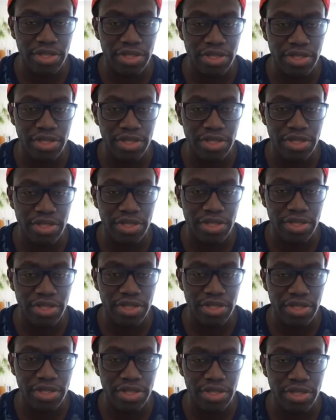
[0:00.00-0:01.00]

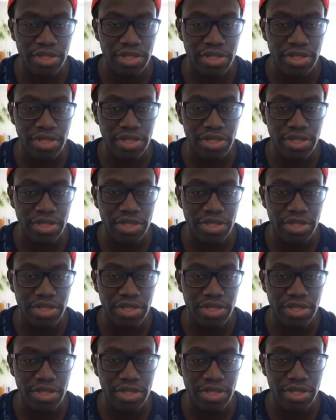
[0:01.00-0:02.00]

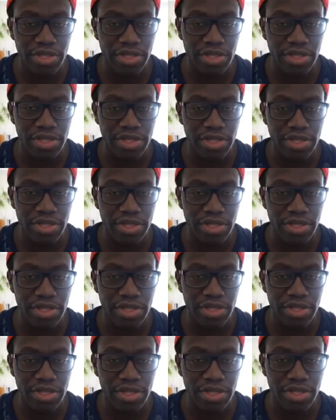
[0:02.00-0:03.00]

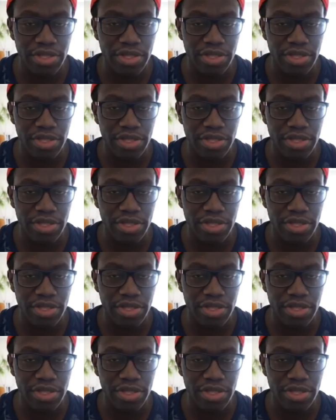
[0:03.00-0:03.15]
[no speech]